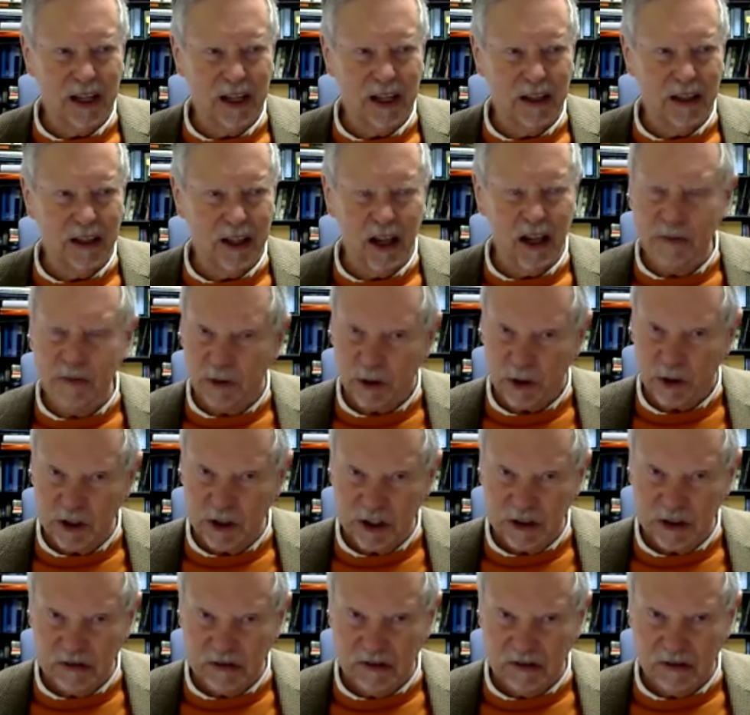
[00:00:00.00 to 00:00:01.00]

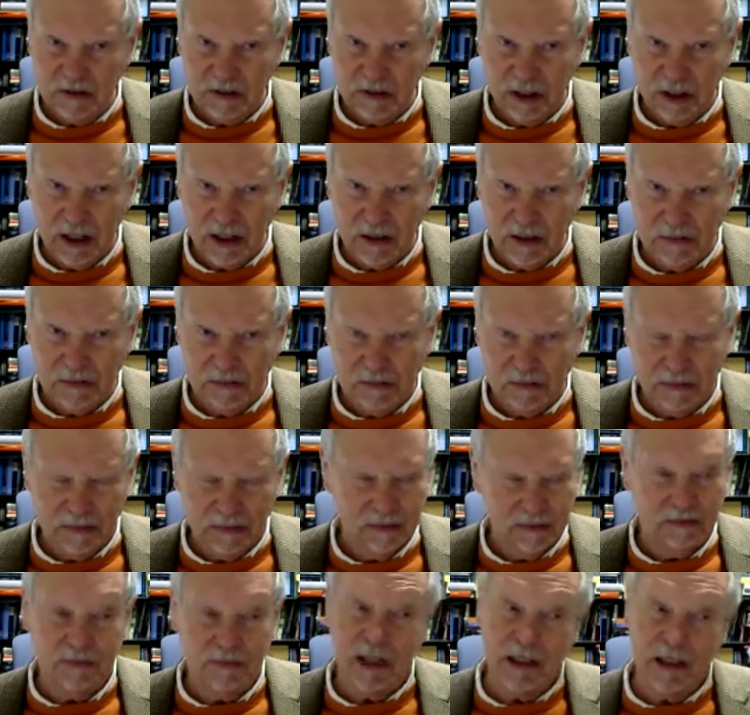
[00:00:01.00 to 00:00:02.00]
lovers.
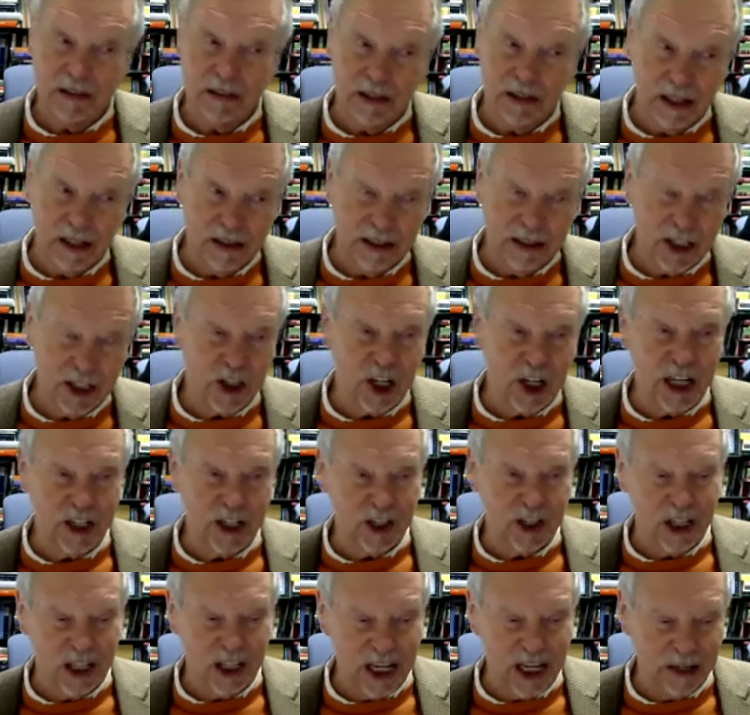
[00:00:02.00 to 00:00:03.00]
In this
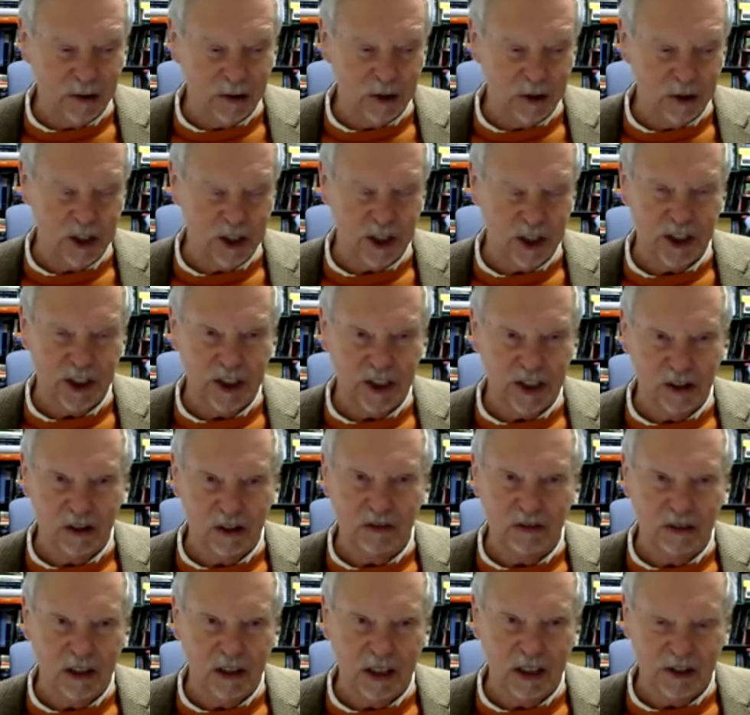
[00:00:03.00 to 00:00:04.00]
case, the language is
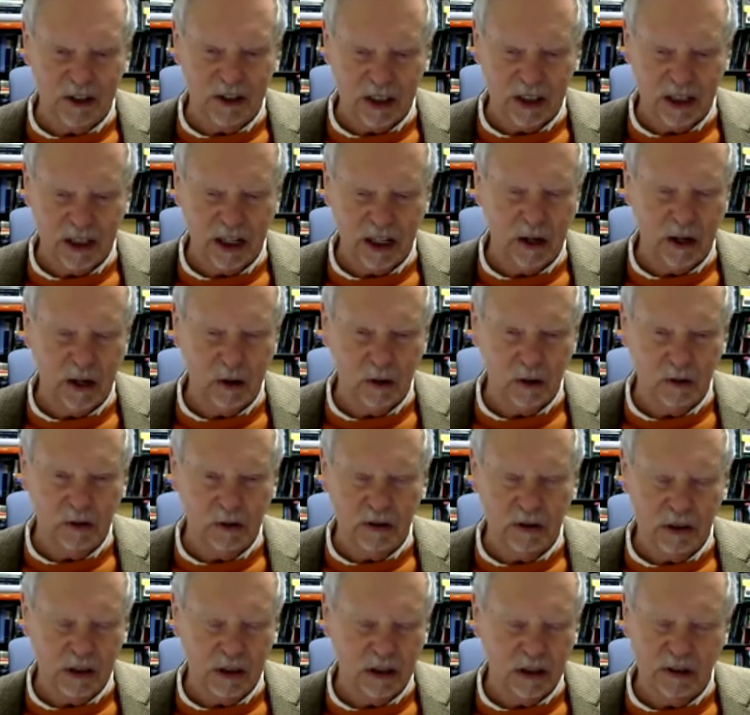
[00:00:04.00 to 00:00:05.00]
hetero,
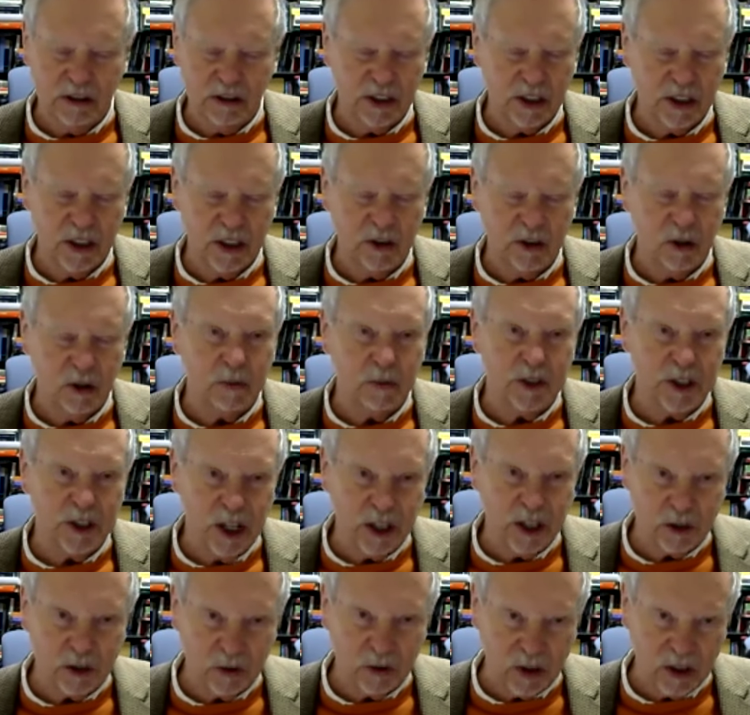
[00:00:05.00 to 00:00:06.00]
is
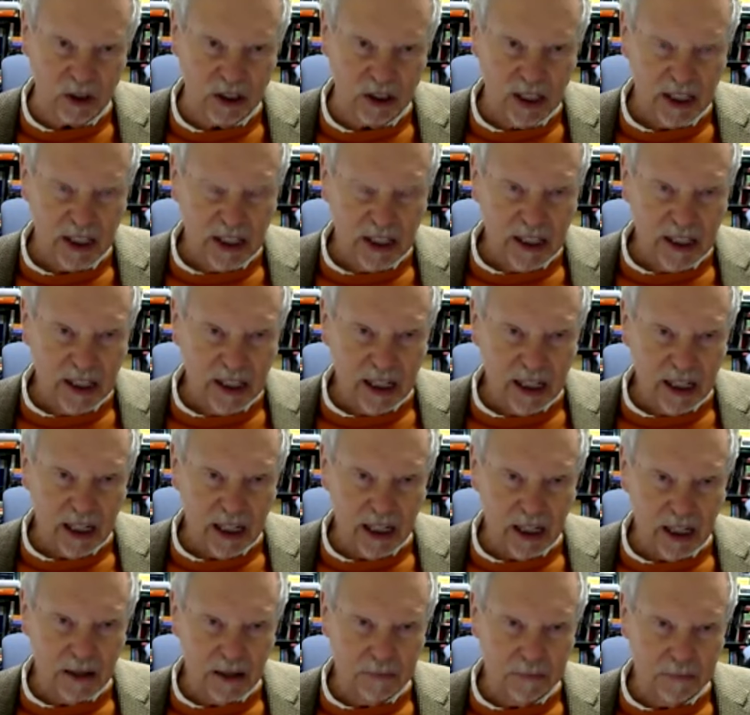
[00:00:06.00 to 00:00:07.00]
homosexual.
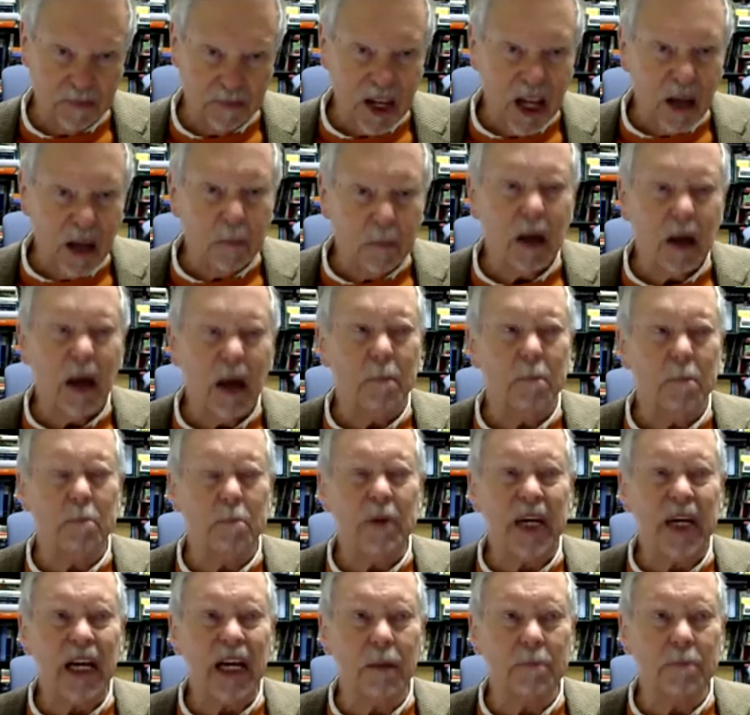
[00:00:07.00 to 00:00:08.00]
Um,
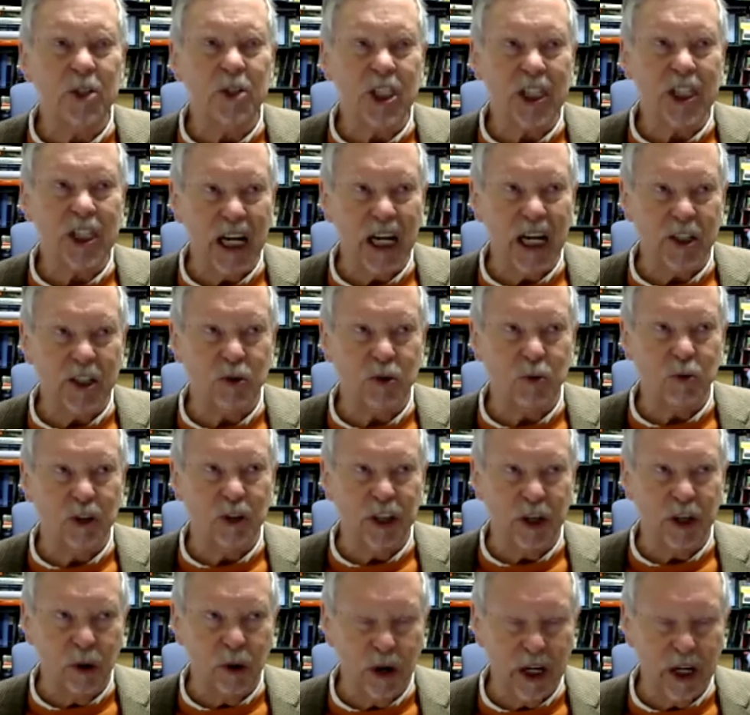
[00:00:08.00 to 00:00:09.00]
be obsessed
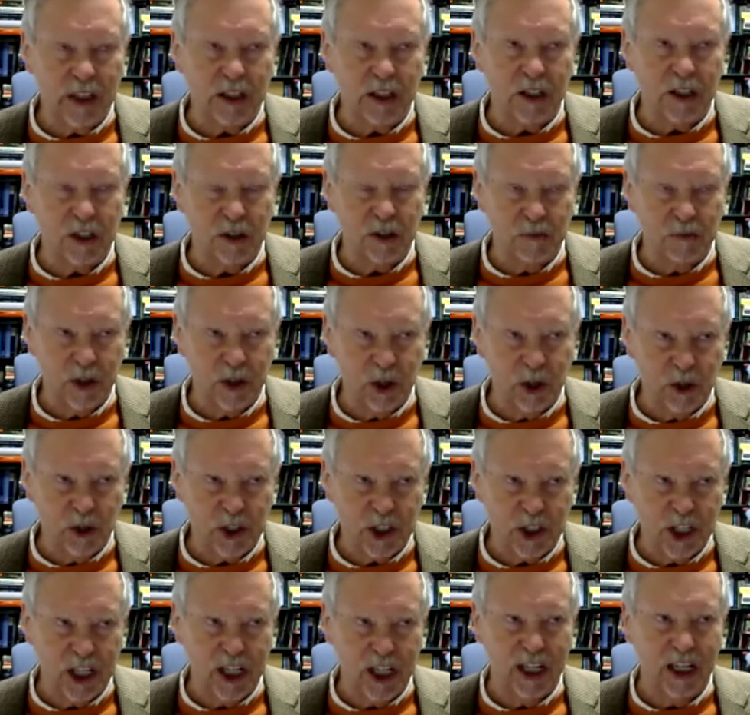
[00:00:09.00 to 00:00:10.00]
with the greatness of your
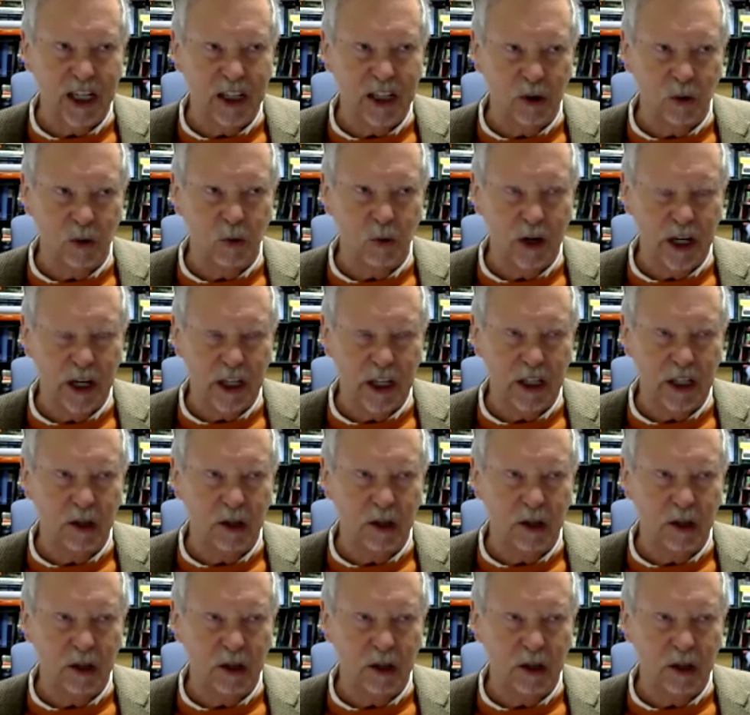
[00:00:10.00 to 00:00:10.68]
city uh, the way